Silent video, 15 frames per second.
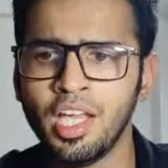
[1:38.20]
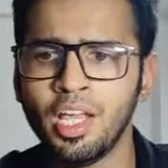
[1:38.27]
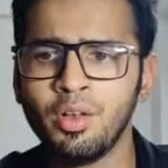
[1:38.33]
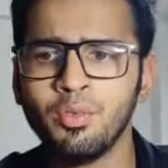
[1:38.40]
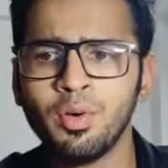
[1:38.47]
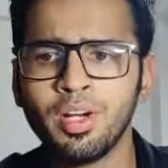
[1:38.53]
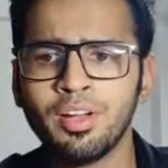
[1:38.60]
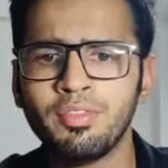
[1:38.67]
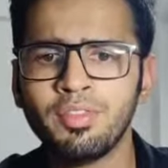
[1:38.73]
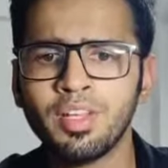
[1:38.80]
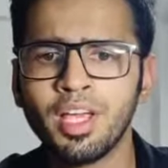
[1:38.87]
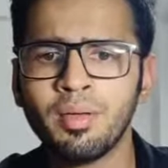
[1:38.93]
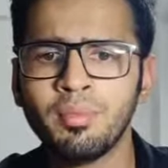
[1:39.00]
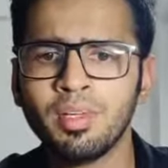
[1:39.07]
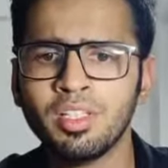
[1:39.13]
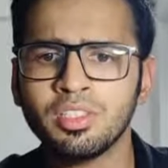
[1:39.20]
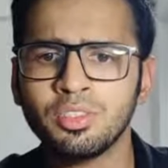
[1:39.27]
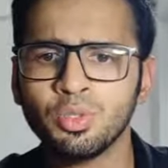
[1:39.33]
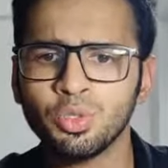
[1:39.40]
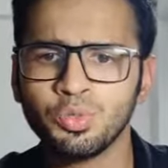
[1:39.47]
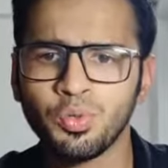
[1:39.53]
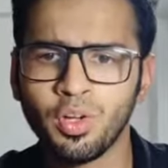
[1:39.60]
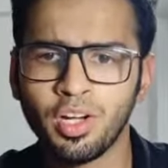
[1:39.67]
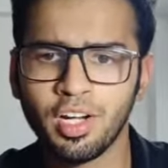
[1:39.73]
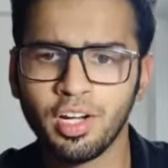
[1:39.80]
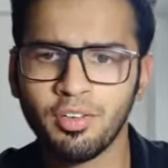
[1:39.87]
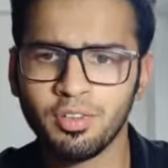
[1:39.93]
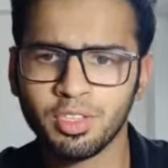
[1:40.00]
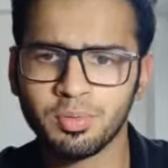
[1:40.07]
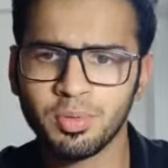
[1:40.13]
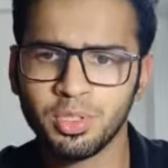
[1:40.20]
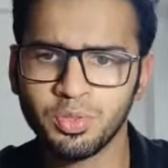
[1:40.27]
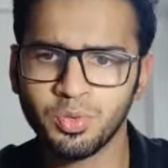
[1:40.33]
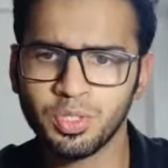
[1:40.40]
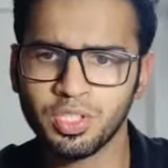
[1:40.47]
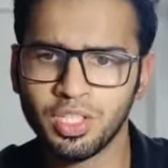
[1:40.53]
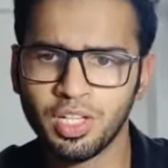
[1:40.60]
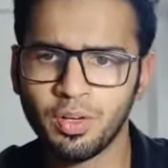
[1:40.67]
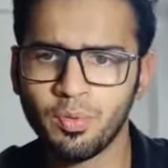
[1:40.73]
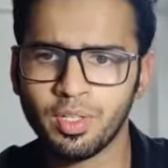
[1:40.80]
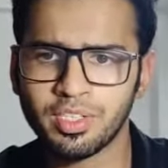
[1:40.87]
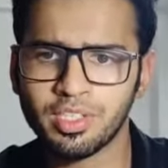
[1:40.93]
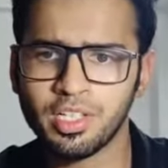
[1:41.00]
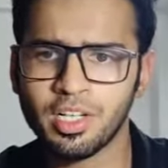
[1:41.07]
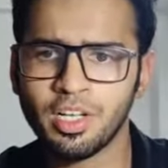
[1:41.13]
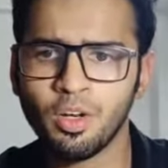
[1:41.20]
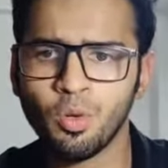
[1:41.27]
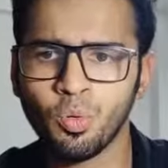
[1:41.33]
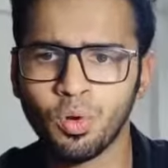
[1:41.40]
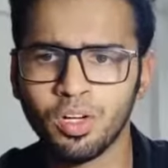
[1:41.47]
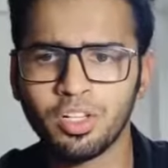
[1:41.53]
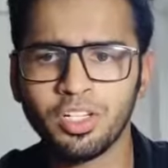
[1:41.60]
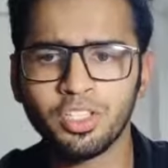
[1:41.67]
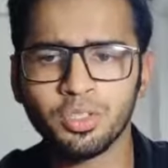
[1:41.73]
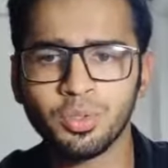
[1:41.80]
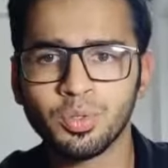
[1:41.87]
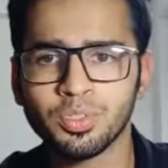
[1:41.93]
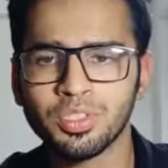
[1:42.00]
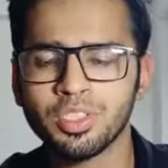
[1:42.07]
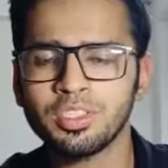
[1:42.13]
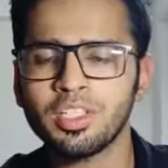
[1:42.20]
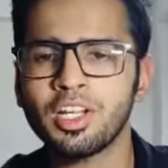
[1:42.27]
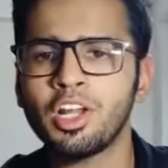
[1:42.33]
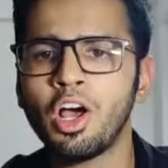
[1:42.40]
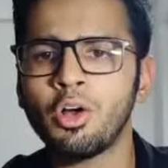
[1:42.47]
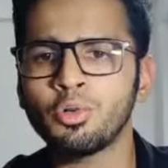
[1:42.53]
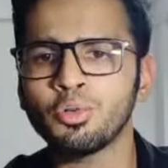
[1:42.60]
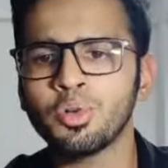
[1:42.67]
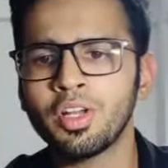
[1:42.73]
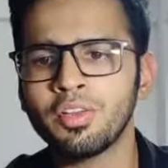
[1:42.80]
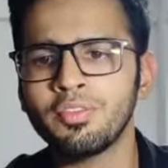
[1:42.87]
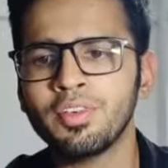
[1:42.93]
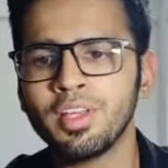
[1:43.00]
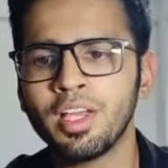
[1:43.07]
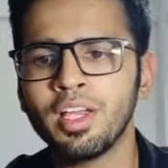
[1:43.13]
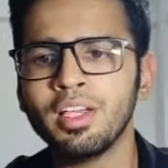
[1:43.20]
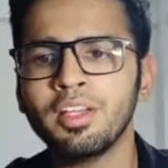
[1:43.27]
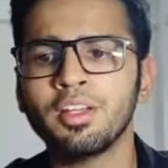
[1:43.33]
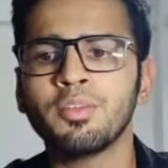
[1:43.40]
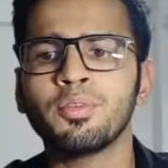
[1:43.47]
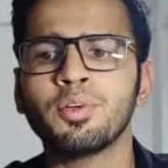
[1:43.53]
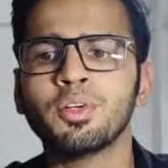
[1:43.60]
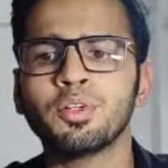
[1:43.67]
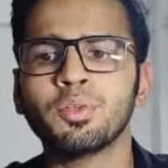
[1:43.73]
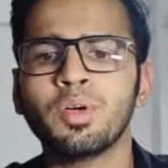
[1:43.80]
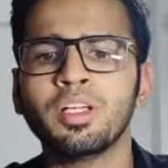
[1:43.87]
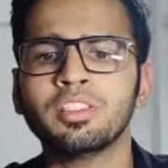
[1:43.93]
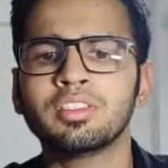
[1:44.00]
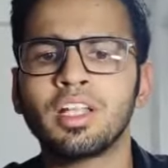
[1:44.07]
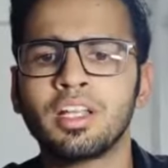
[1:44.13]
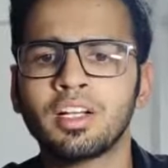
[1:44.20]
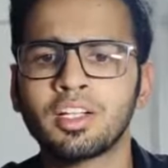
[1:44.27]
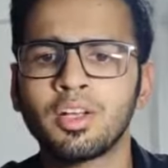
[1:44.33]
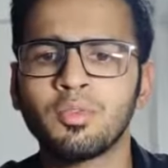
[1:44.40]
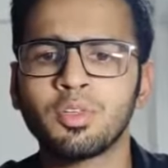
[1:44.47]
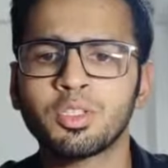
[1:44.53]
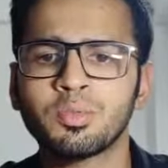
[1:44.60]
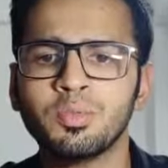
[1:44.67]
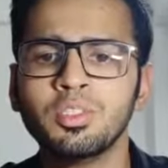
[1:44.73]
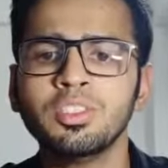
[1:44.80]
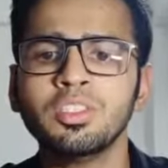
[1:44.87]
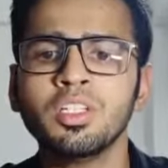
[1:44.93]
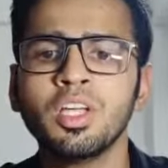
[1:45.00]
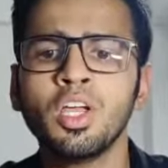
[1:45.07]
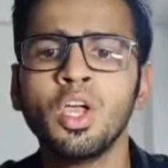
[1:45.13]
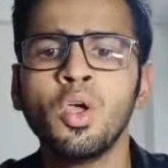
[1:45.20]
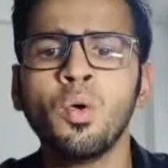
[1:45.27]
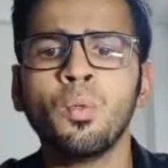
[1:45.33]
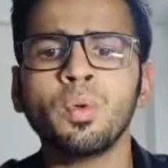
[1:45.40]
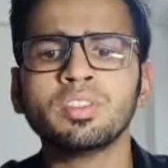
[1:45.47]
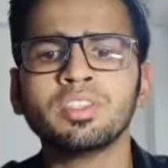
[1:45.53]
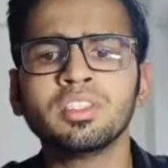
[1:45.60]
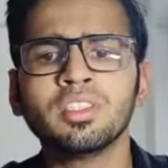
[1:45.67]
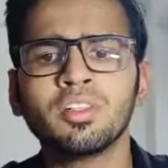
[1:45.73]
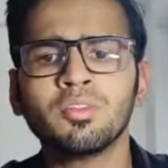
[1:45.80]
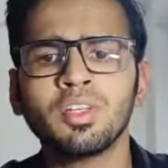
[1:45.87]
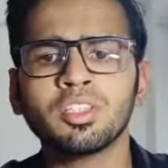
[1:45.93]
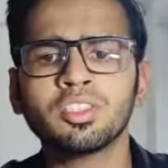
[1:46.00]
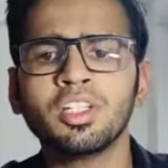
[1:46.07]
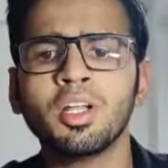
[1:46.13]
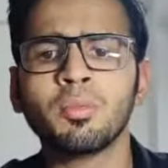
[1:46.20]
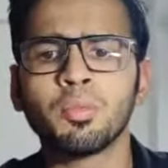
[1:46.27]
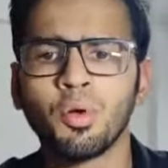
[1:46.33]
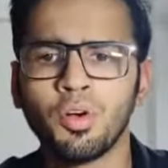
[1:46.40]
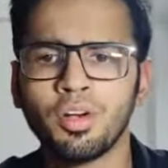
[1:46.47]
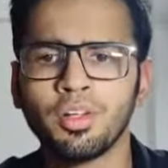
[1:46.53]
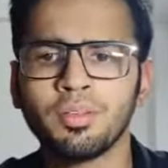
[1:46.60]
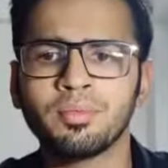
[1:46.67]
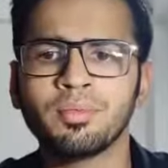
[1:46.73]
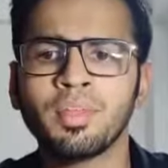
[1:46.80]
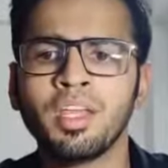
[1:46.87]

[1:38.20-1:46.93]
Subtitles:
Inward FDI means those foreign investments which are invested in local resources, and outward FDI, referred to as direct investments, which is invested abroad.